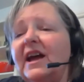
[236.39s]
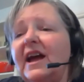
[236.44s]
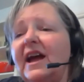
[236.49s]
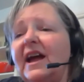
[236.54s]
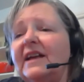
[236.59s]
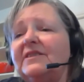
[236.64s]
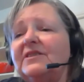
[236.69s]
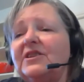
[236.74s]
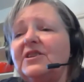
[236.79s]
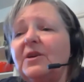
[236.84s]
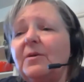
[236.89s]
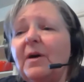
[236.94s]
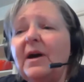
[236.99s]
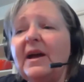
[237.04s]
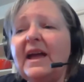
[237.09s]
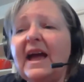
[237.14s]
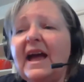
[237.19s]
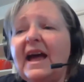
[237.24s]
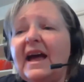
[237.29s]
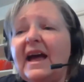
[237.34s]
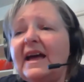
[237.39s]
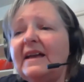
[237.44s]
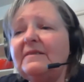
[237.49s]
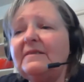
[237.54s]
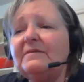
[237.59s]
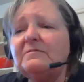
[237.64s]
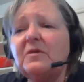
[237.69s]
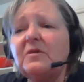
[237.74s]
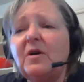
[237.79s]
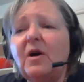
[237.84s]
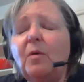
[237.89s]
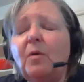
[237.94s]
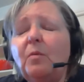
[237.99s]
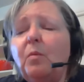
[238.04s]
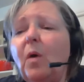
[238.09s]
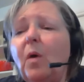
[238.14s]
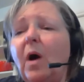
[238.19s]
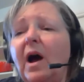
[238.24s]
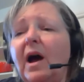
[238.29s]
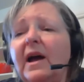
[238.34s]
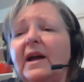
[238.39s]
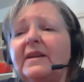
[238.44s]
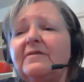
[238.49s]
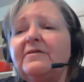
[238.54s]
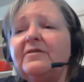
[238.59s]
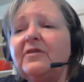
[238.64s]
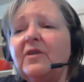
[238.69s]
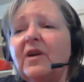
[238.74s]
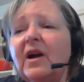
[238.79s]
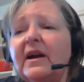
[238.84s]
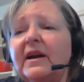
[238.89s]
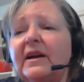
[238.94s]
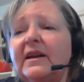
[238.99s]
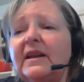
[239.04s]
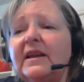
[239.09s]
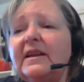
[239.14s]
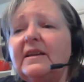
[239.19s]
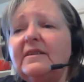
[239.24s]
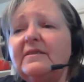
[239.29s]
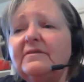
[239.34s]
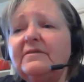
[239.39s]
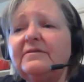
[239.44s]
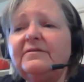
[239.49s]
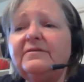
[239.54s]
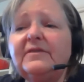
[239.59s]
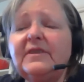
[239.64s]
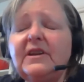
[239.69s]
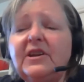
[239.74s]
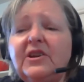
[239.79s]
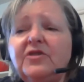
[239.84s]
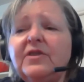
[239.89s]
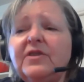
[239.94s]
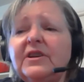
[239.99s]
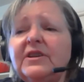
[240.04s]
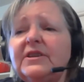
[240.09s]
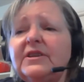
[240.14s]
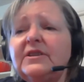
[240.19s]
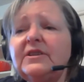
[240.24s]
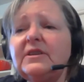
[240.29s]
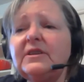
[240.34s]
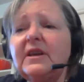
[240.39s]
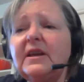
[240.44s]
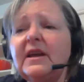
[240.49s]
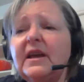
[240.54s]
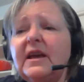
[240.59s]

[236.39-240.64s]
And so I had a wide variety of interests,